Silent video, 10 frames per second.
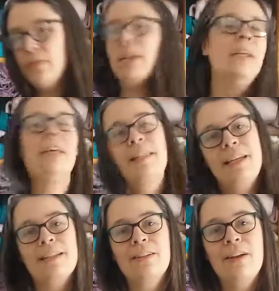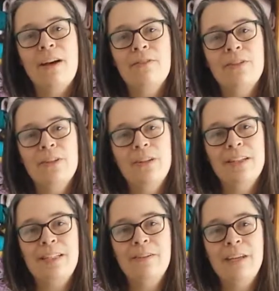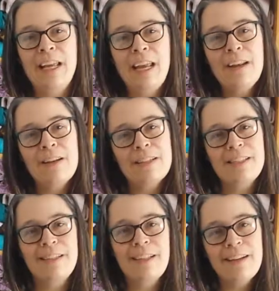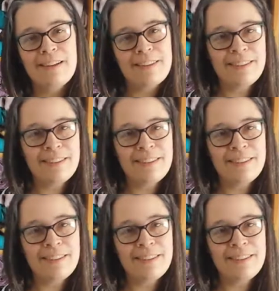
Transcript: Thanks a lot for tuning in, and I'll see you later.